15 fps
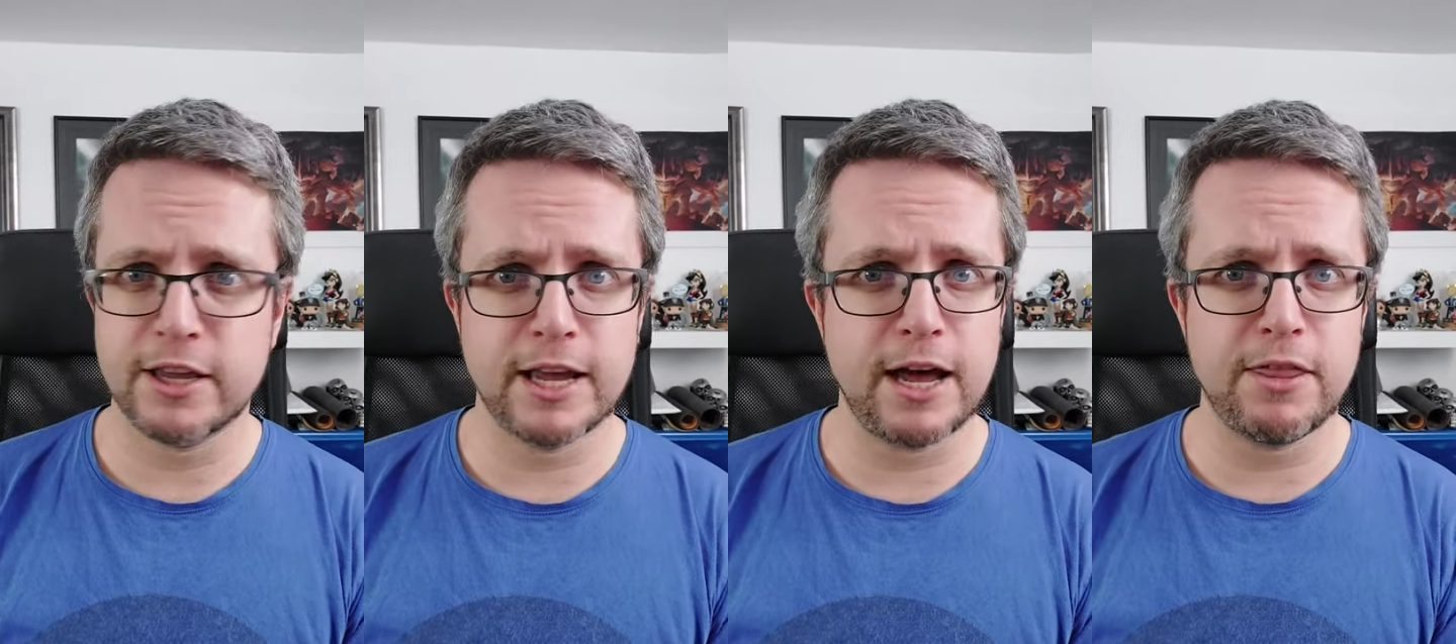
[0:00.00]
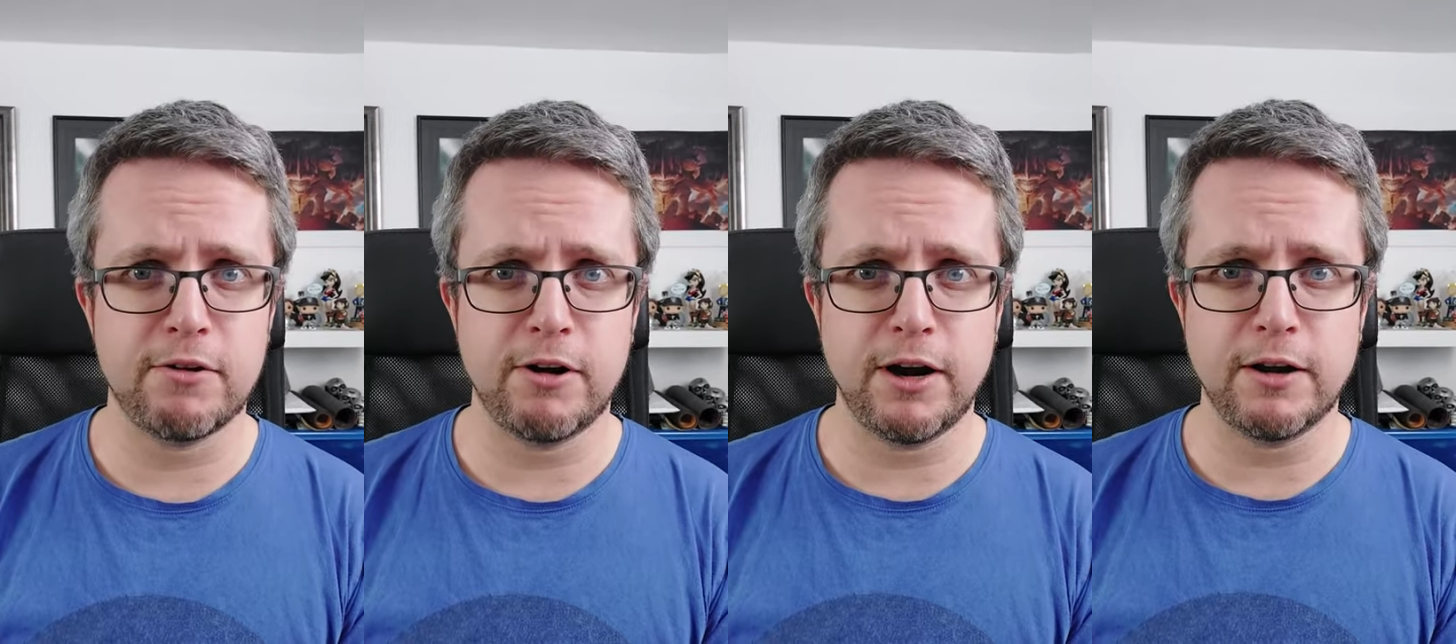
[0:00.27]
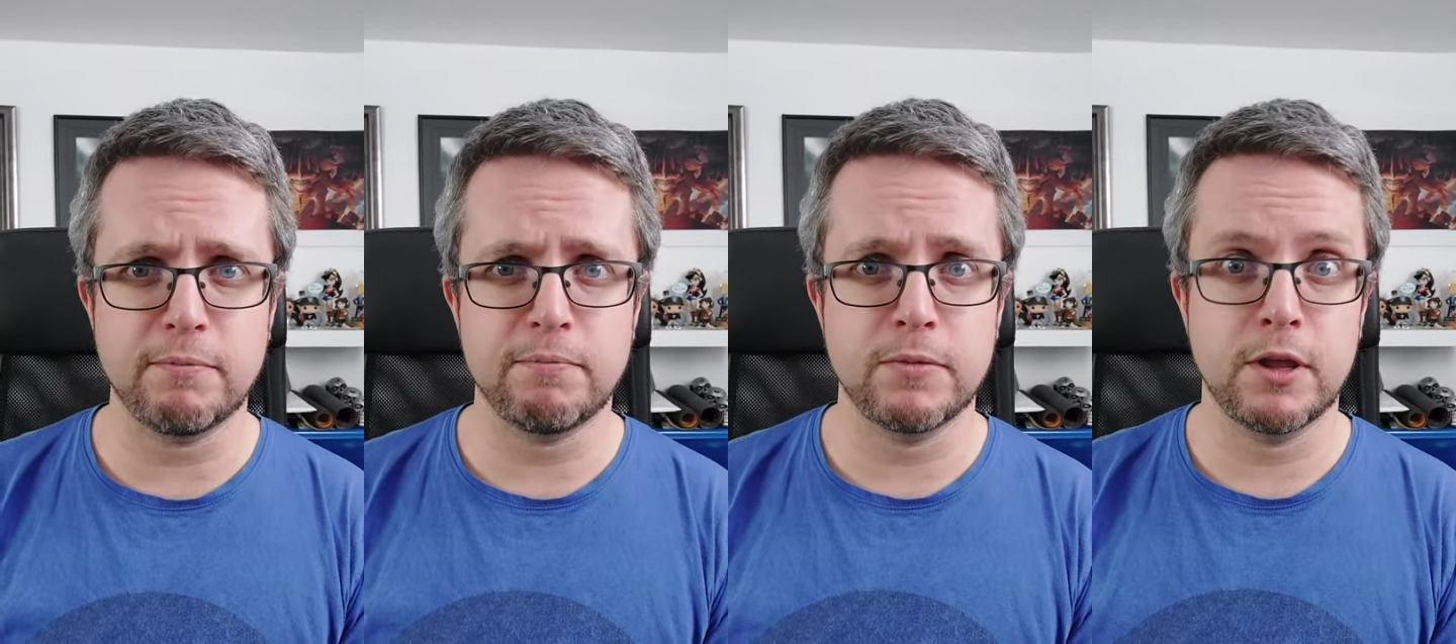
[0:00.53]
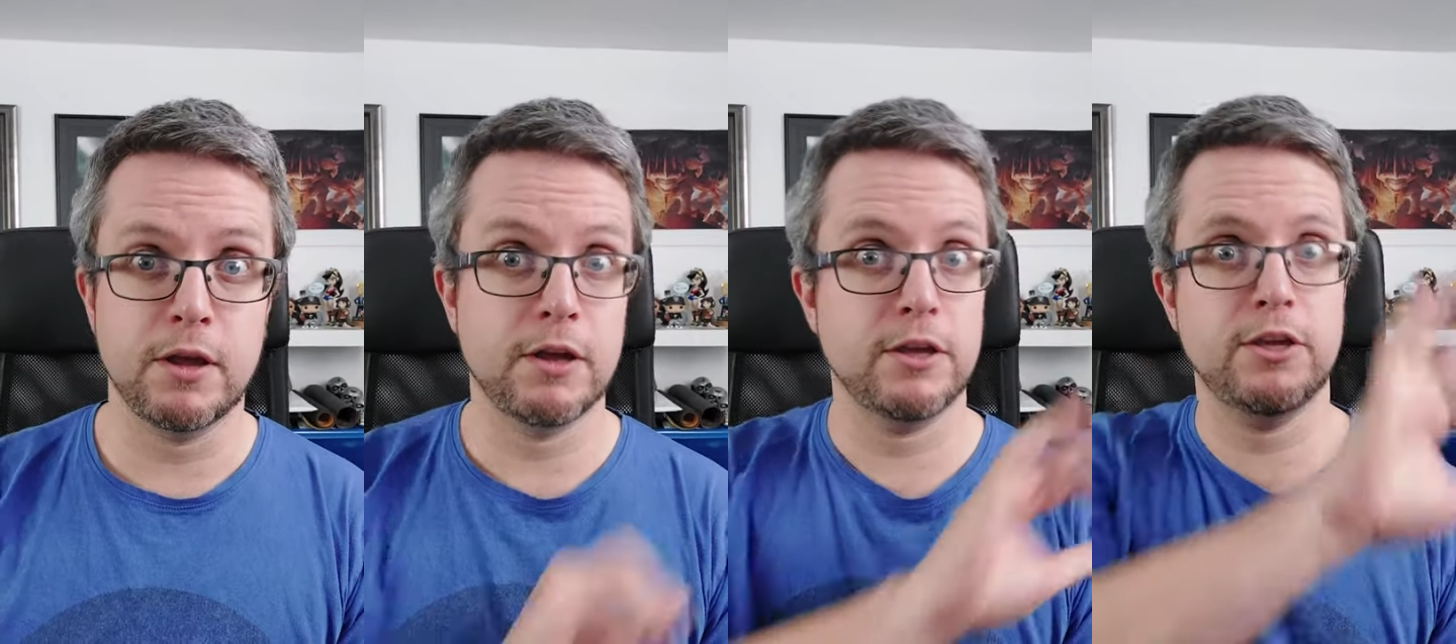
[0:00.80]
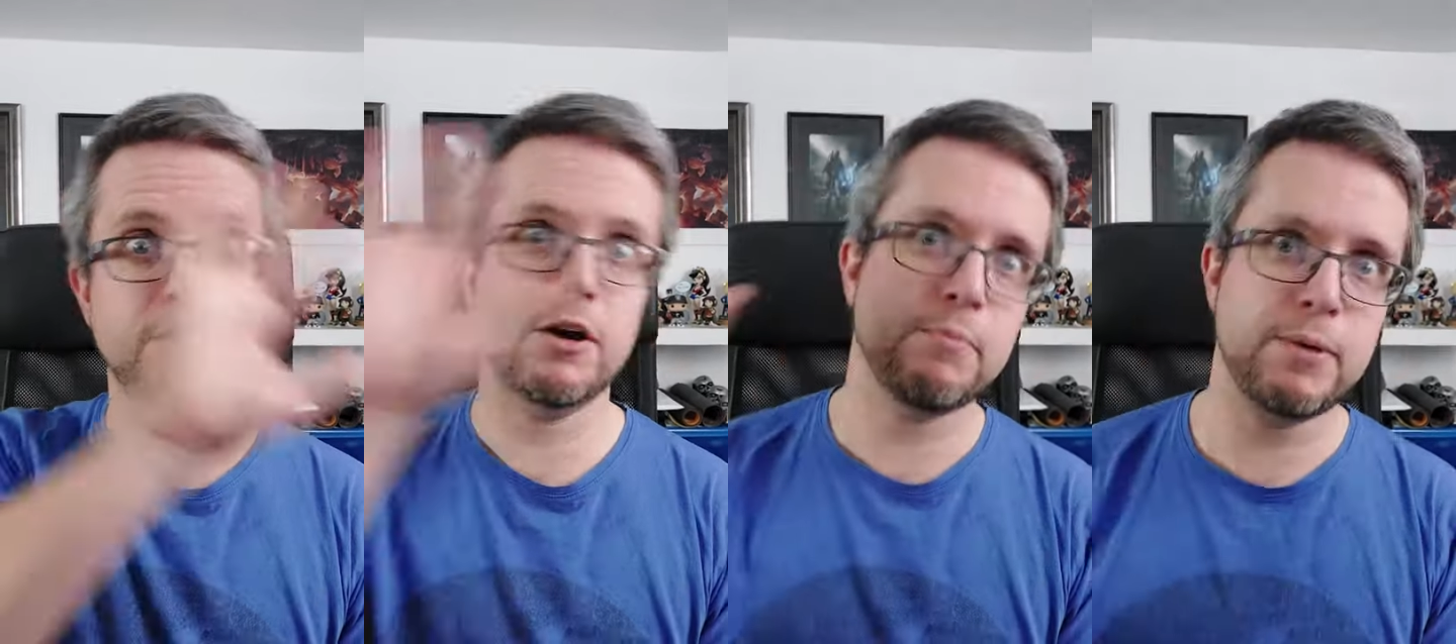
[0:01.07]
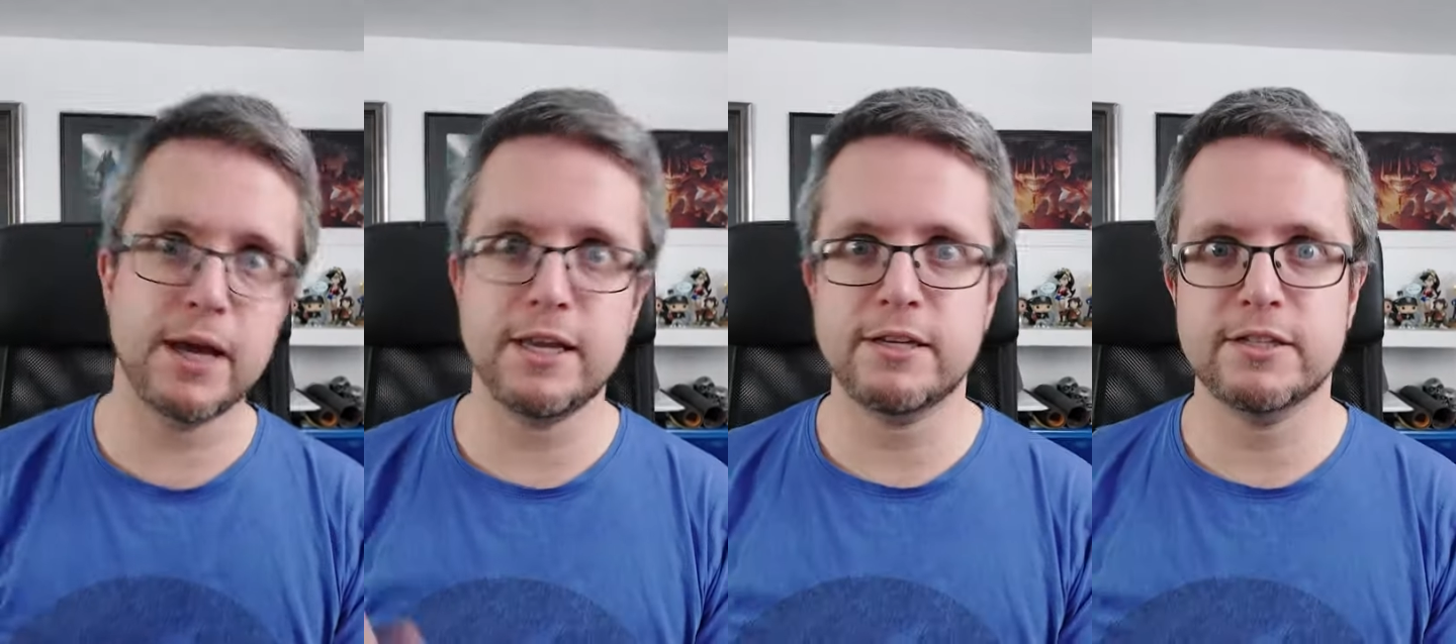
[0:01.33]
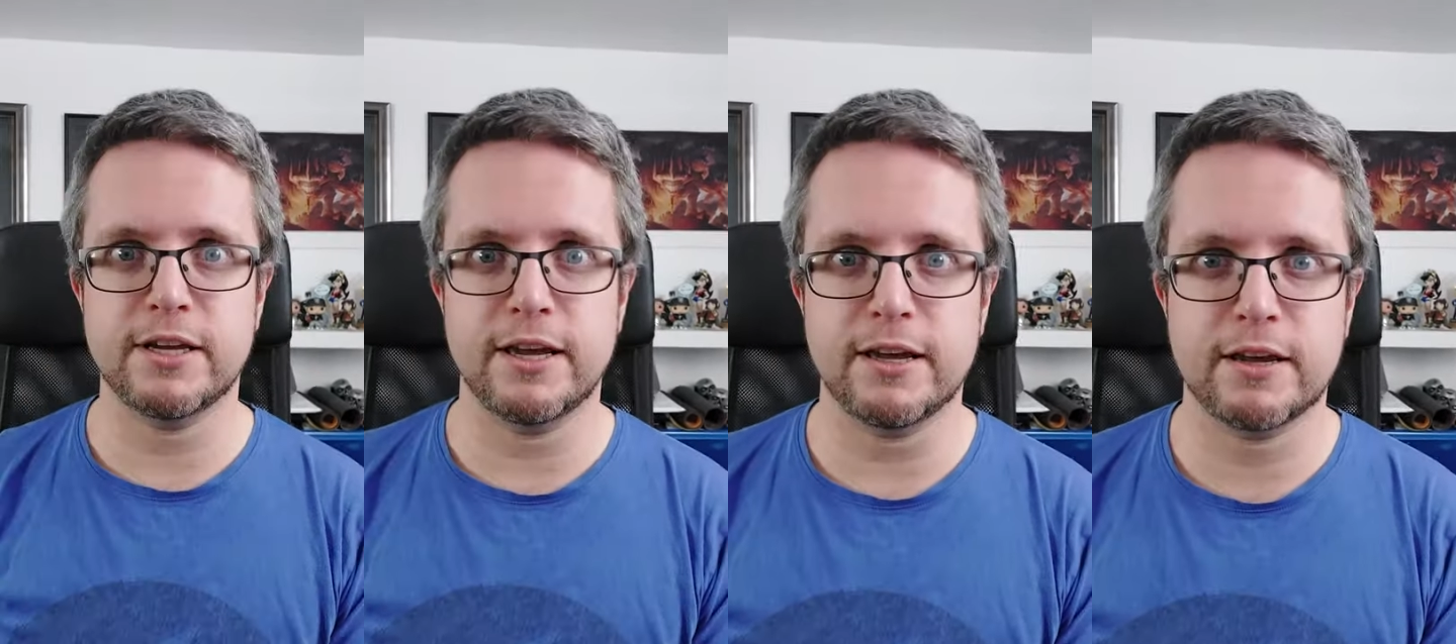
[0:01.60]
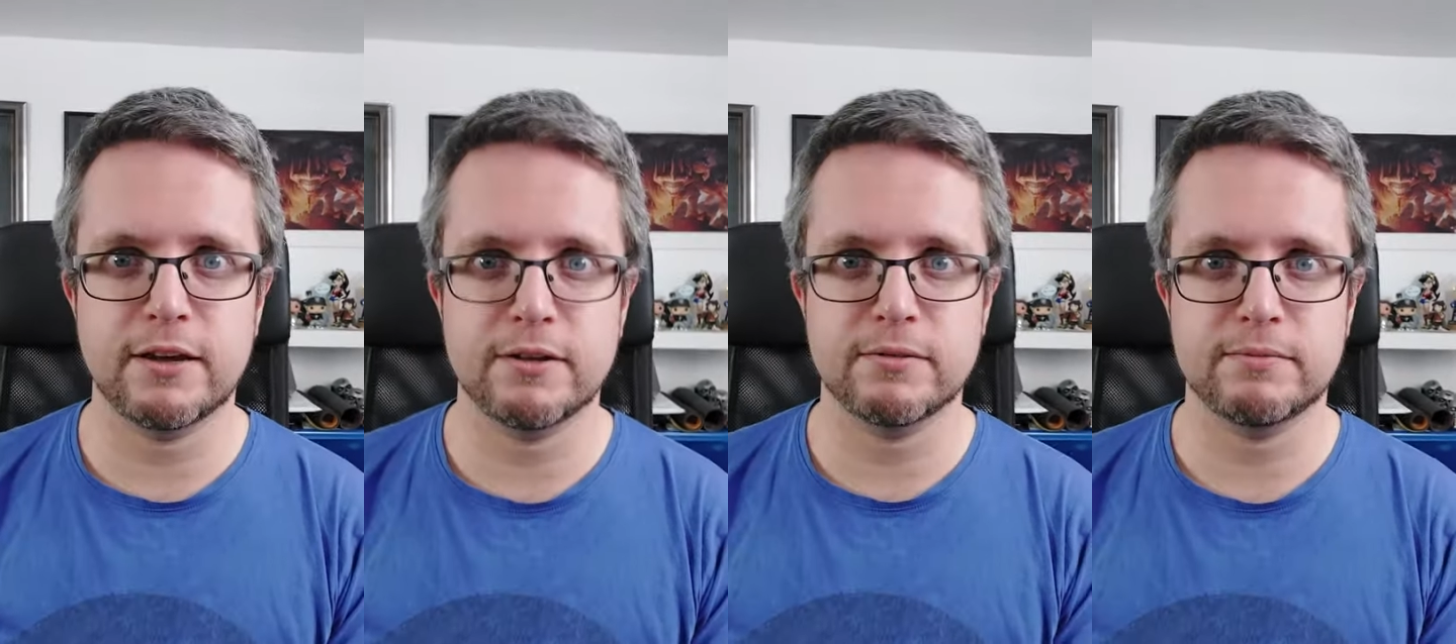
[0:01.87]
Gathering. You're
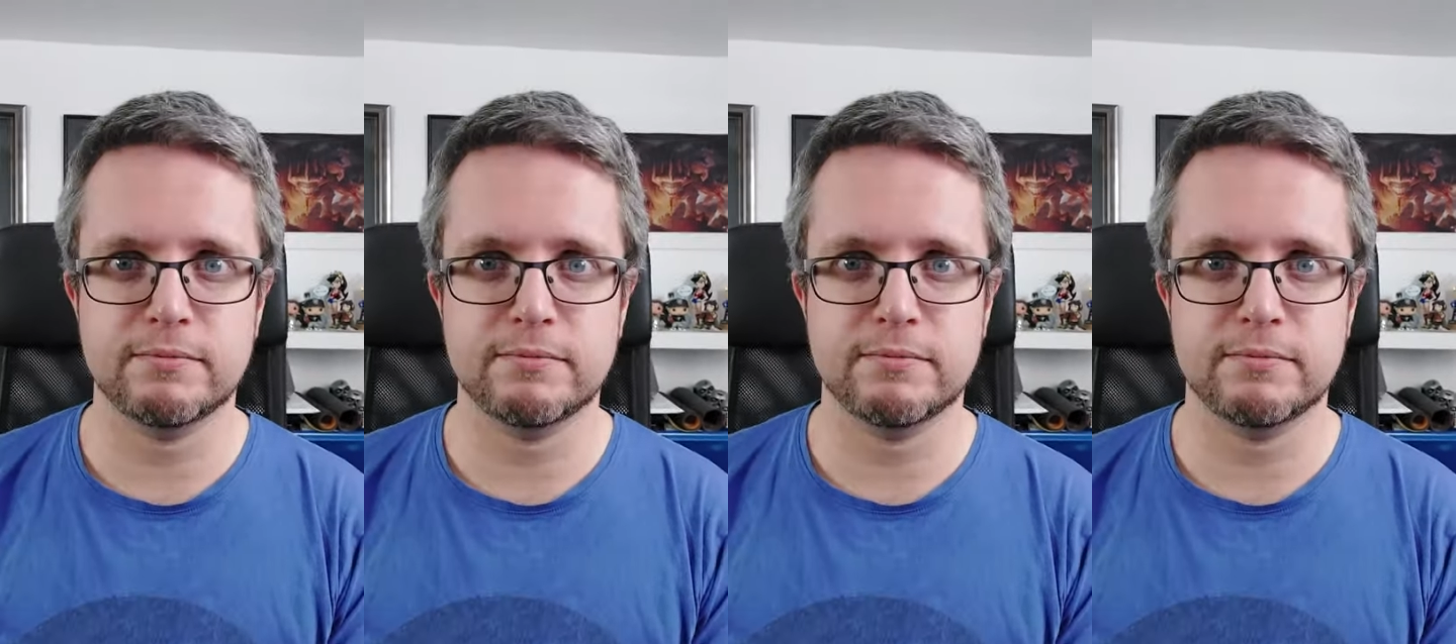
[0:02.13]
basic.